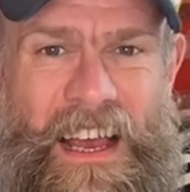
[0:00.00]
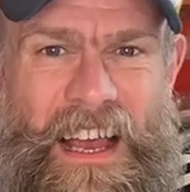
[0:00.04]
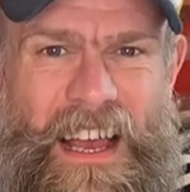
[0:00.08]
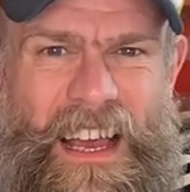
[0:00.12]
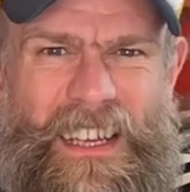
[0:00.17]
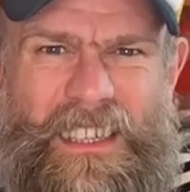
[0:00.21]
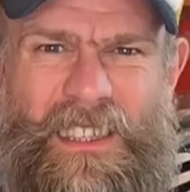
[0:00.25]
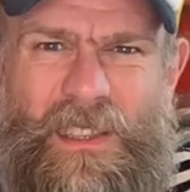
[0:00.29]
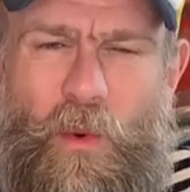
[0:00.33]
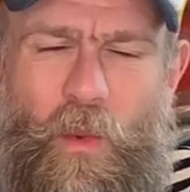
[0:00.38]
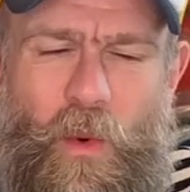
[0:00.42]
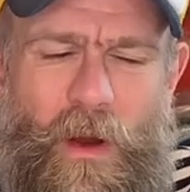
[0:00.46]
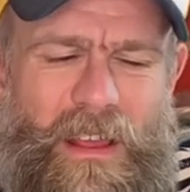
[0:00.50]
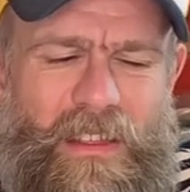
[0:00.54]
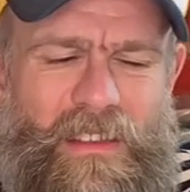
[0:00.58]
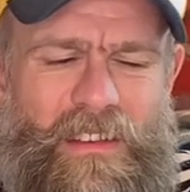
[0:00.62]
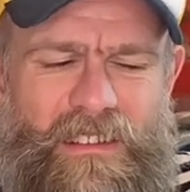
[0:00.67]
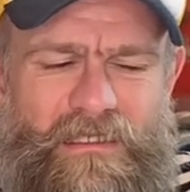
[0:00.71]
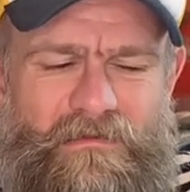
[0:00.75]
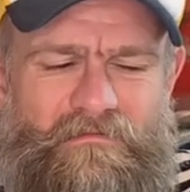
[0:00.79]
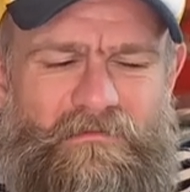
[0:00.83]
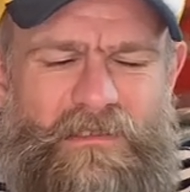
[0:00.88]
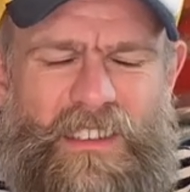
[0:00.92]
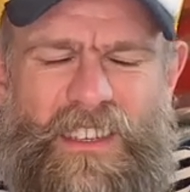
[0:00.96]
It's the way
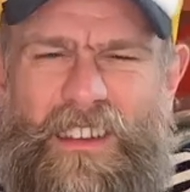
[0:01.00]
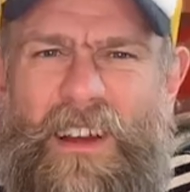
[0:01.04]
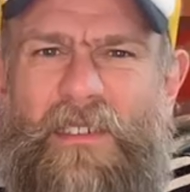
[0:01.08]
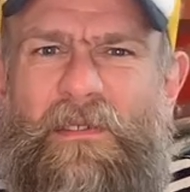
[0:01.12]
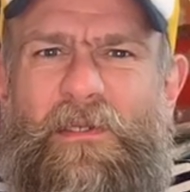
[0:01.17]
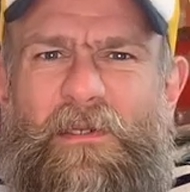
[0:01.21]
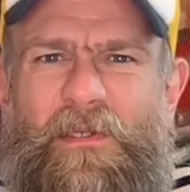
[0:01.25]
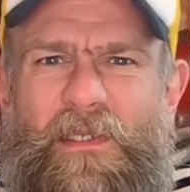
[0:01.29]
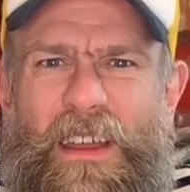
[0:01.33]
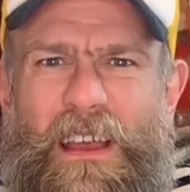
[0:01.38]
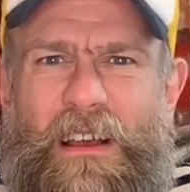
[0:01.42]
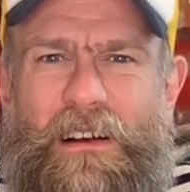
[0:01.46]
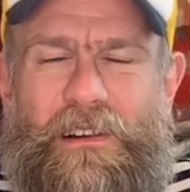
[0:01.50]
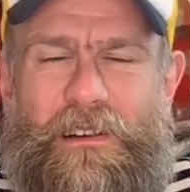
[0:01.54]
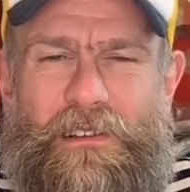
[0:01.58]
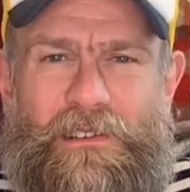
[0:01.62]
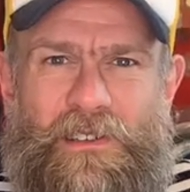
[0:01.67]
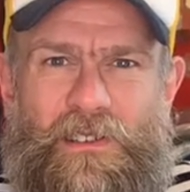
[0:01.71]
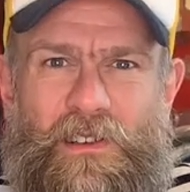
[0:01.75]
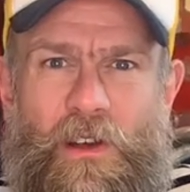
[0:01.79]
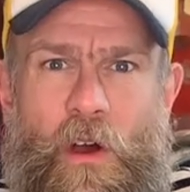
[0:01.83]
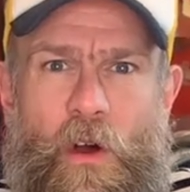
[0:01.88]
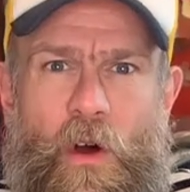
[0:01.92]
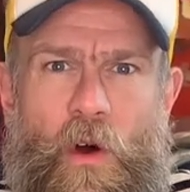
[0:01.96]
that stuff
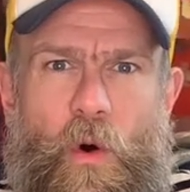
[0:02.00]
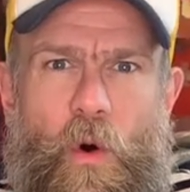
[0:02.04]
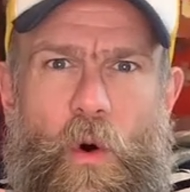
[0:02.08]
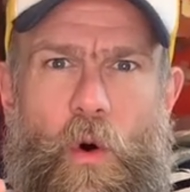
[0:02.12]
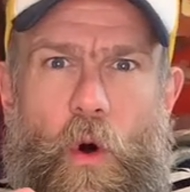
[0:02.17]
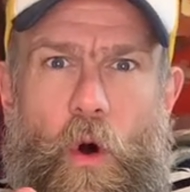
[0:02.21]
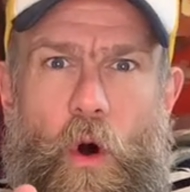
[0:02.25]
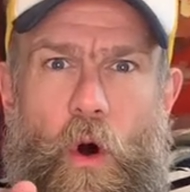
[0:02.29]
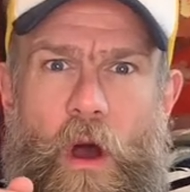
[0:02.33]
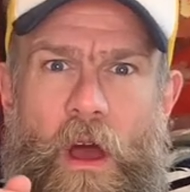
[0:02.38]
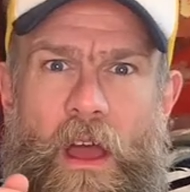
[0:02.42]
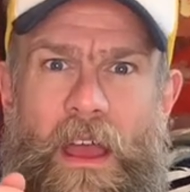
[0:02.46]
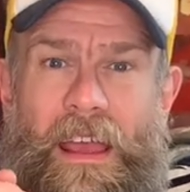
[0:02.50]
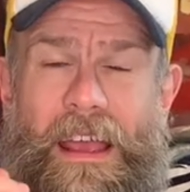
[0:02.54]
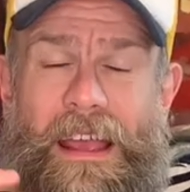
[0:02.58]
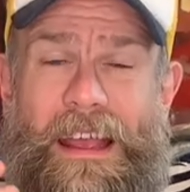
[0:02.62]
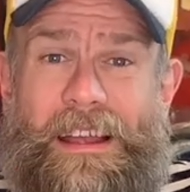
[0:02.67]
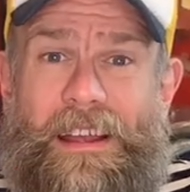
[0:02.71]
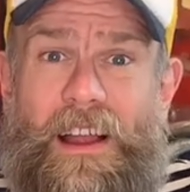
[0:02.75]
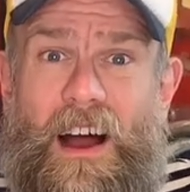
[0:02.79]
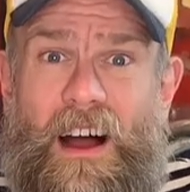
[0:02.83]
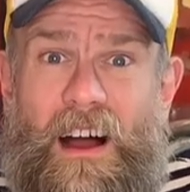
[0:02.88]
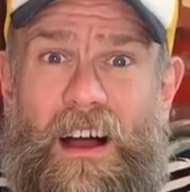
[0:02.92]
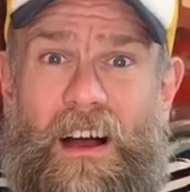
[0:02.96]
feels or
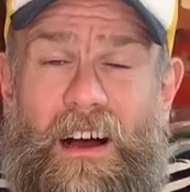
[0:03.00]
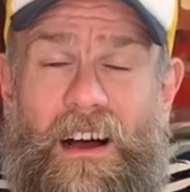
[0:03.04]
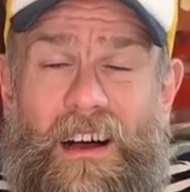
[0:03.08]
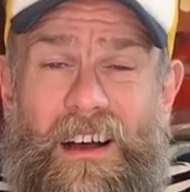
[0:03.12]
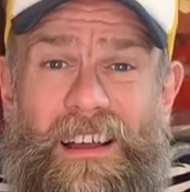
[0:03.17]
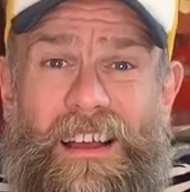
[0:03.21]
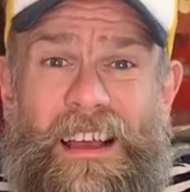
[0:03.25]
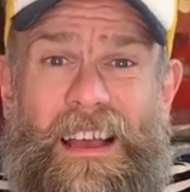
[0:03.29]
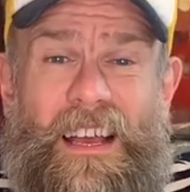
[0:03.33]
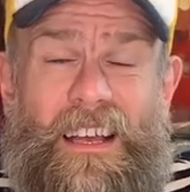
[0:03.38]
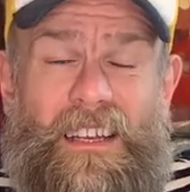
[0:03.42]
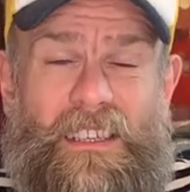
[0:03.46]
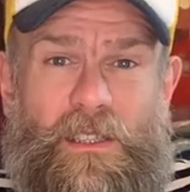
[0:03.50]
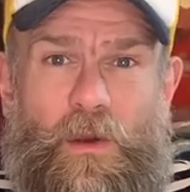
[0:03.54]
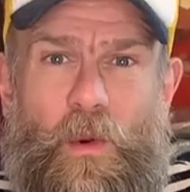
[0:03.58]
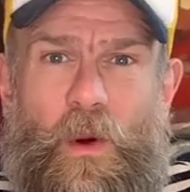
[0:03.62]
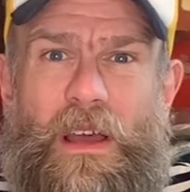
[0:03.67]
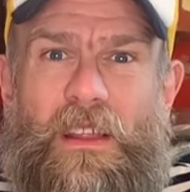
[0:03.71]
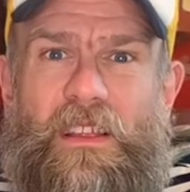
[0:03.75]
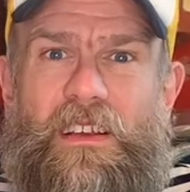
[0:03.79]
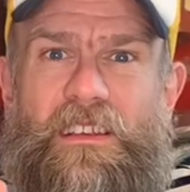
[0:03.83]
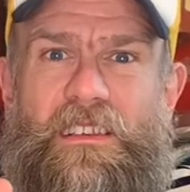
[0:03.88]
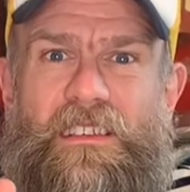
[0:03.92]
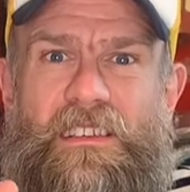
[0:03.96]
in art, it's the
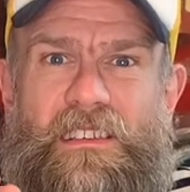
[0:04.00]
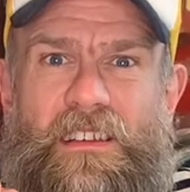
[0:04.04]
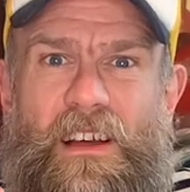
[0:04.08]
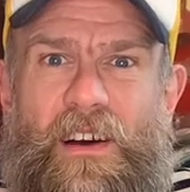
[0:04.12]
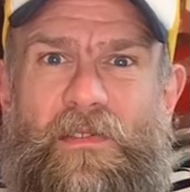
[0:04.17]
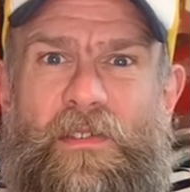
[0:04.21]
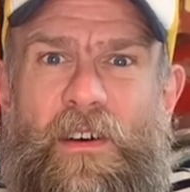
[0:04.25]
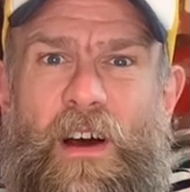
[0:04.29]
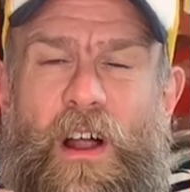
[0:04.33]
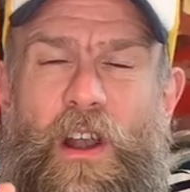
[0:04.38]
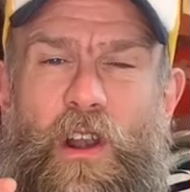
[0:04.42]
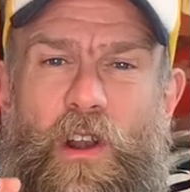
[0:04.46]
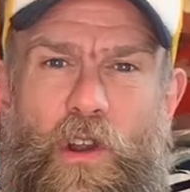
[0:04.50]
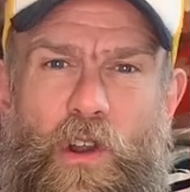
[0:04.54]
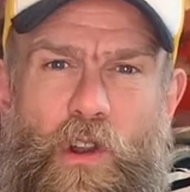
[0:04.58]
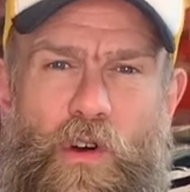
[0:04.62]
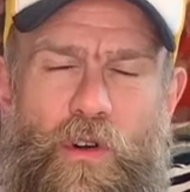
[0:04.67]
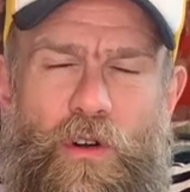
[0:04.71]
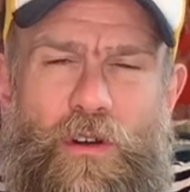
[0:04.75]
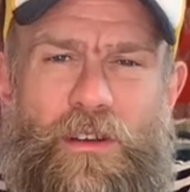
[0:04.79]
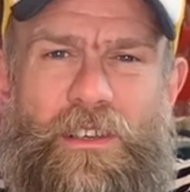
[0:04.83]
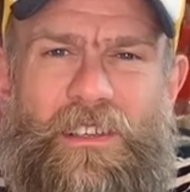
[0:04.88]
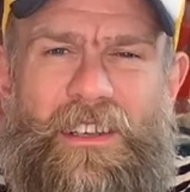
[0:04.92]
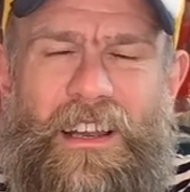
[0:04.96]
way that stuff
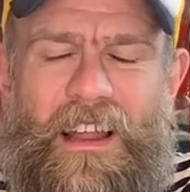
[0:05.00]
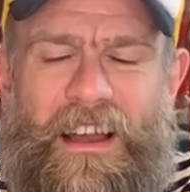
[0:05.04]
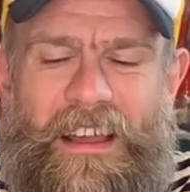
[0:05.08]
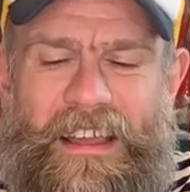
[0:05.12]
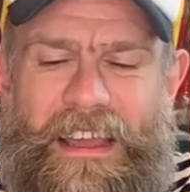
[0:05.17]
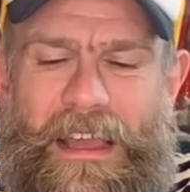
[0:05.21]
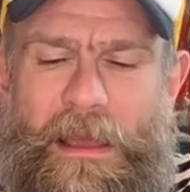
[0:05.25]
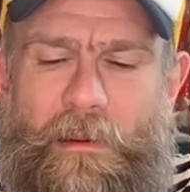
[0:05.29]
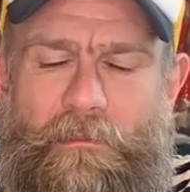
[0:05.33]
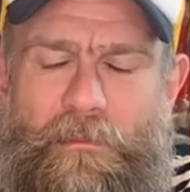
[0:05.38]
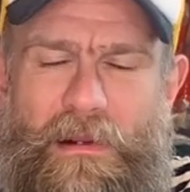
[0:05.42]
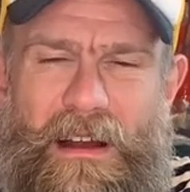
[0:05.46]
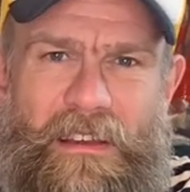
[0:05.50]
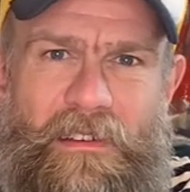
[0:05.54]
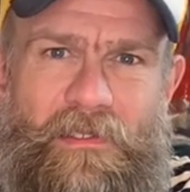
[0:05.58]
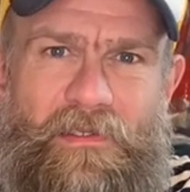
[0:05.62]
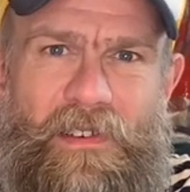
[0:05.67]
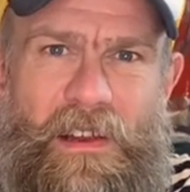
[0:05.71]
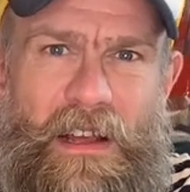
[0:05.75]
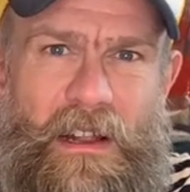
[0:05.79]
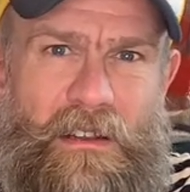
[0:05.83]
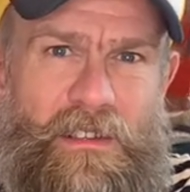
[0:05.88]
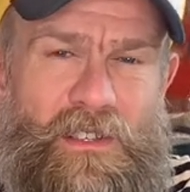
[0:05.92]
looks like it might feel.